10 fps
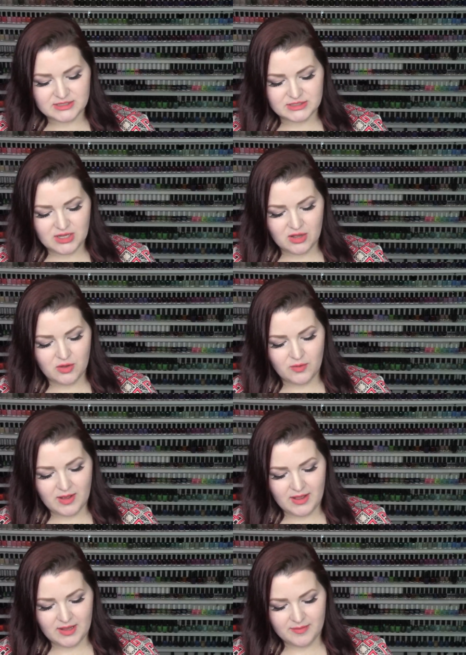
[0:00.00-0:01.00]

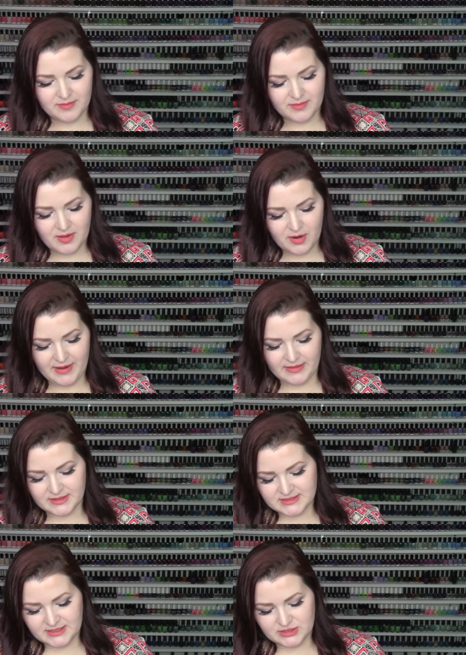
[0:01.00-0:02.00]
So, um, all right,
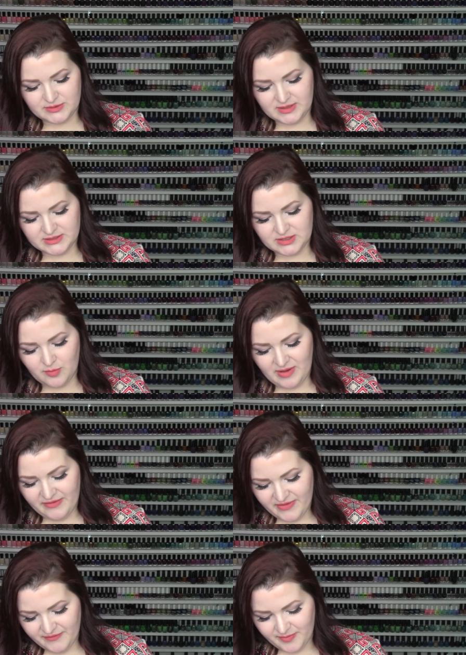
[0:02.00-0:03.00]
let's get into it. So
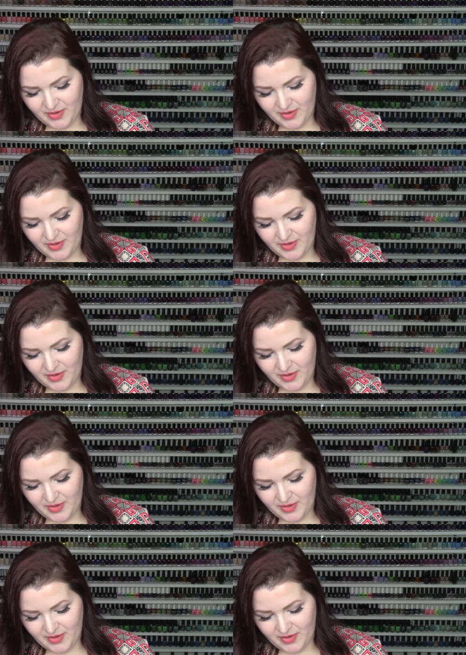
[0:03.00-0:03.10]
my favorite